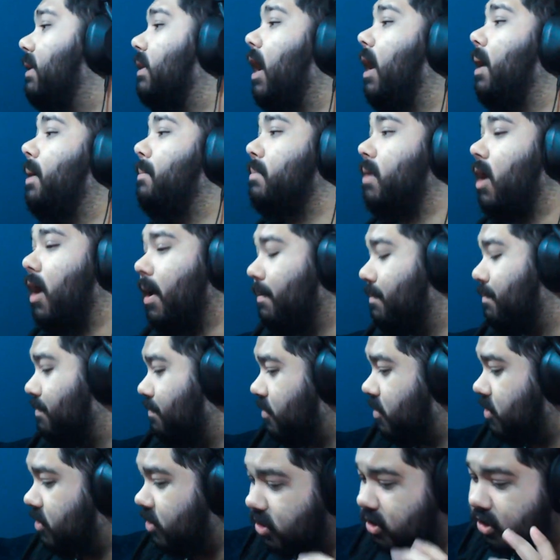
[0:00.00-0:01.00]
I'm
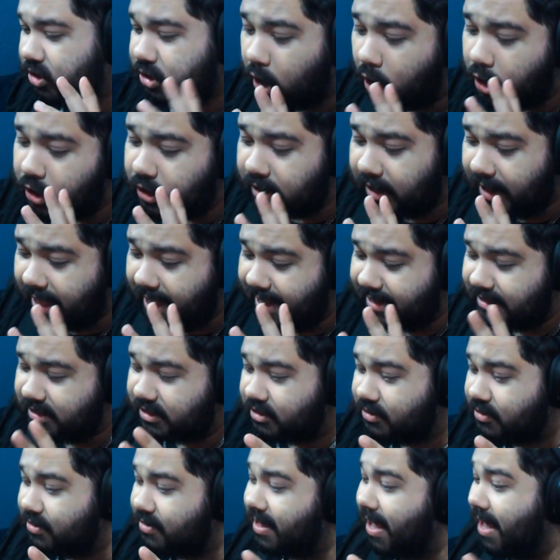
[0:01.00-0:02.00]
so glad to
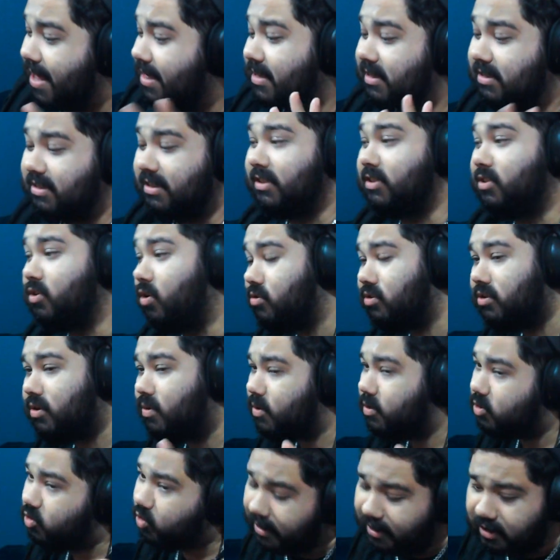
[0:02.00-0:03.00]
do that. This is also a
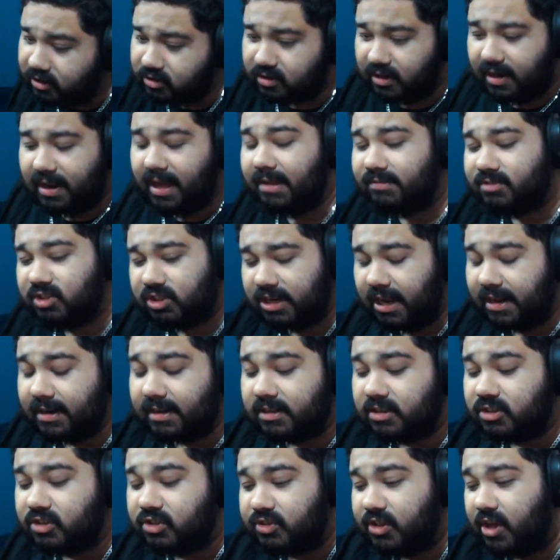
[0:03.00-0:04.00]
try not to laugh
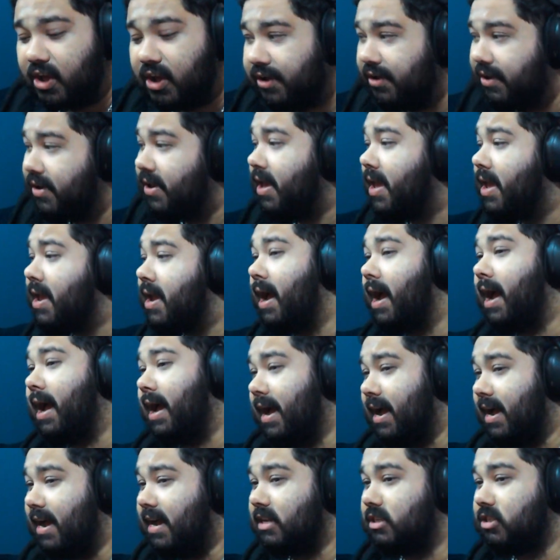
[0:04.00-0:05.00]
challenge, though.